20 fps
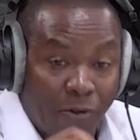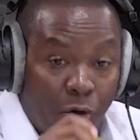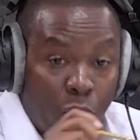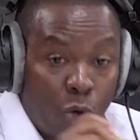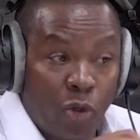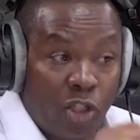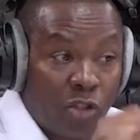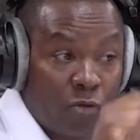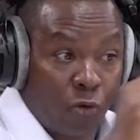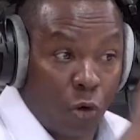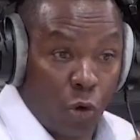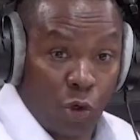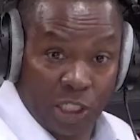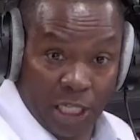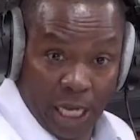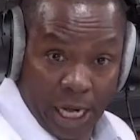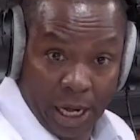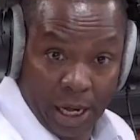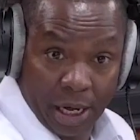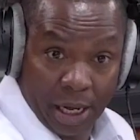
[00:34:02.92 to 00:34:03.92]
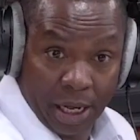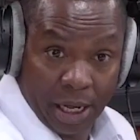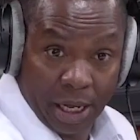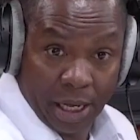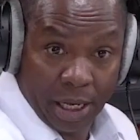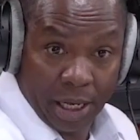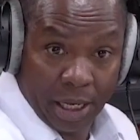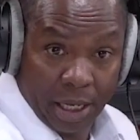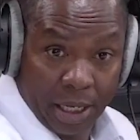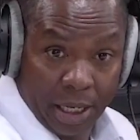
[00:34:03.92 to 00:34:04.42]
always voted
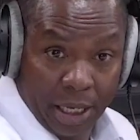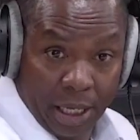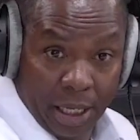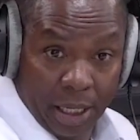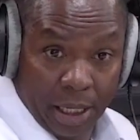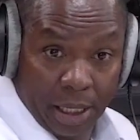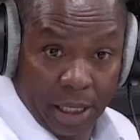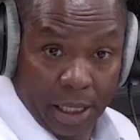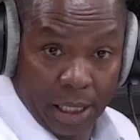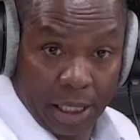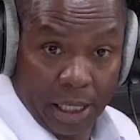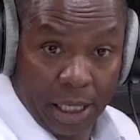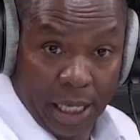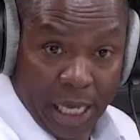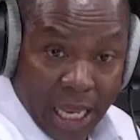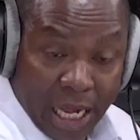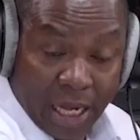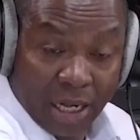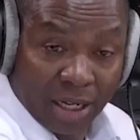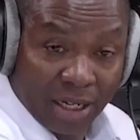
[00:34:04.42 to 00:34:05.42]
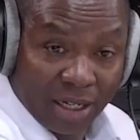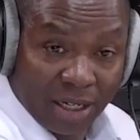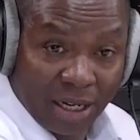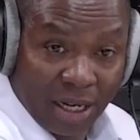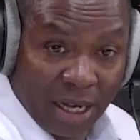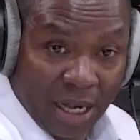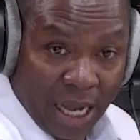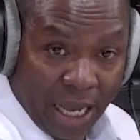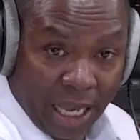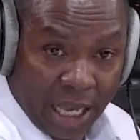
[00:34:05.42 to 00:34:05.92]
in
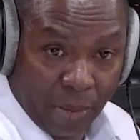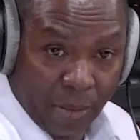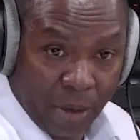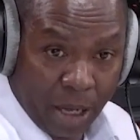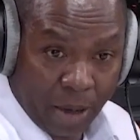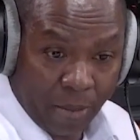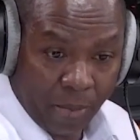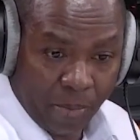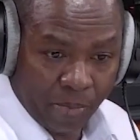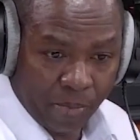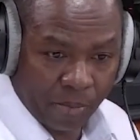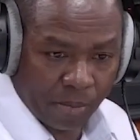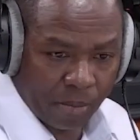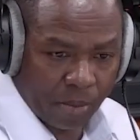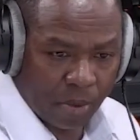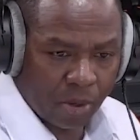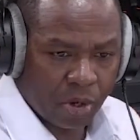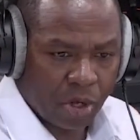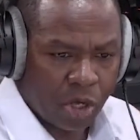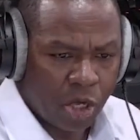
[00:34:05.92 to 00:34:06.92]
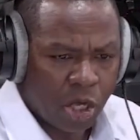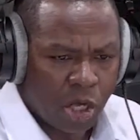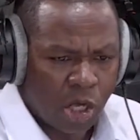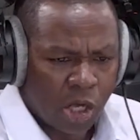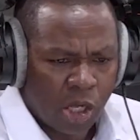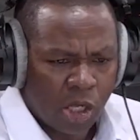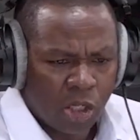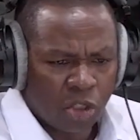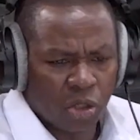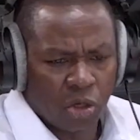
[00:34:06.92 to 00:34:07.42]
Laikipia. Hmm.
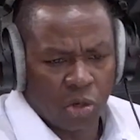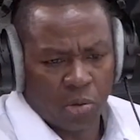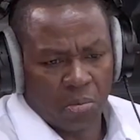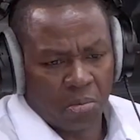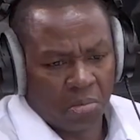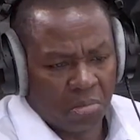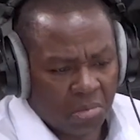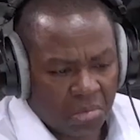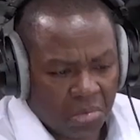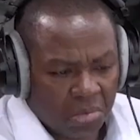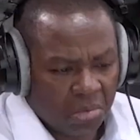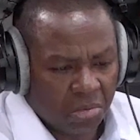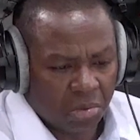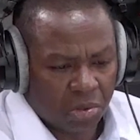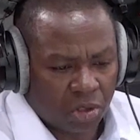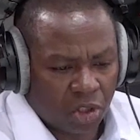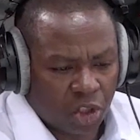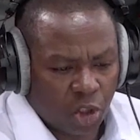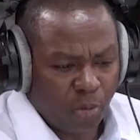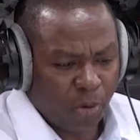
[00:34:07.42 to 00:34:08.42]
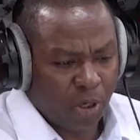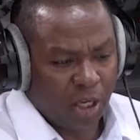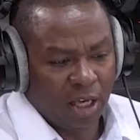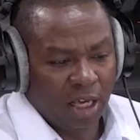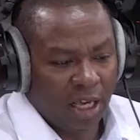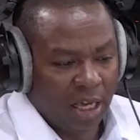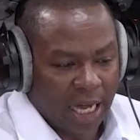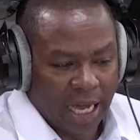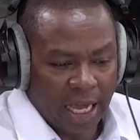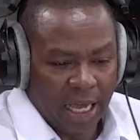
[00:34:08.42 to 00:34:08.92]
So, to
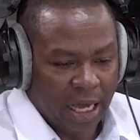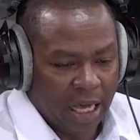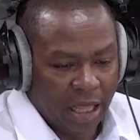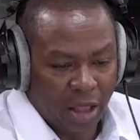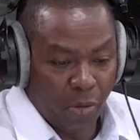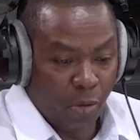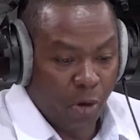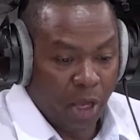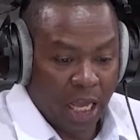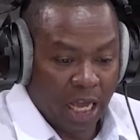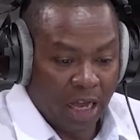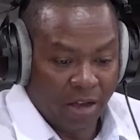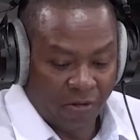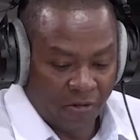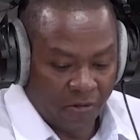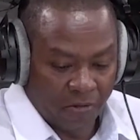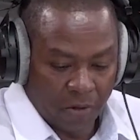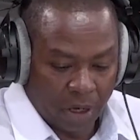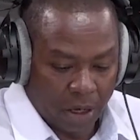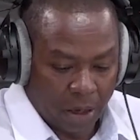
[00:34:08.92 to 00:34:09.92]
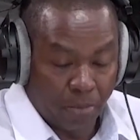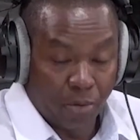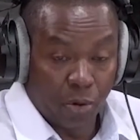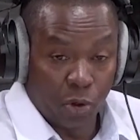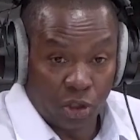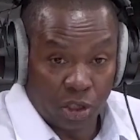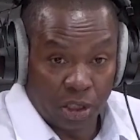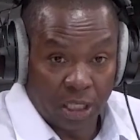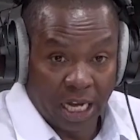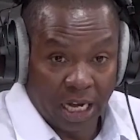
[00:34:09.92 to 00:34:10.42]
me, the way I've
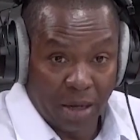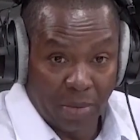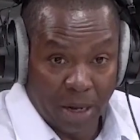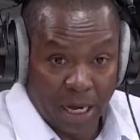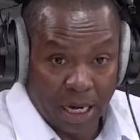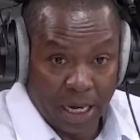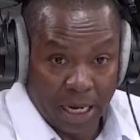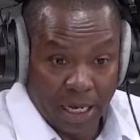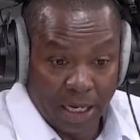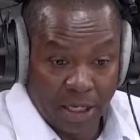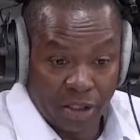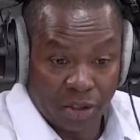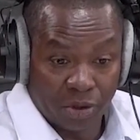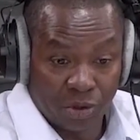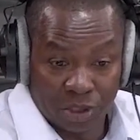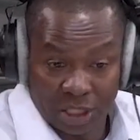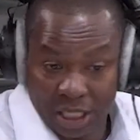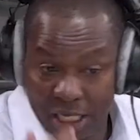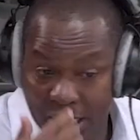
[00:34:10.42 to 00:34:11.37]
approached that matter is to say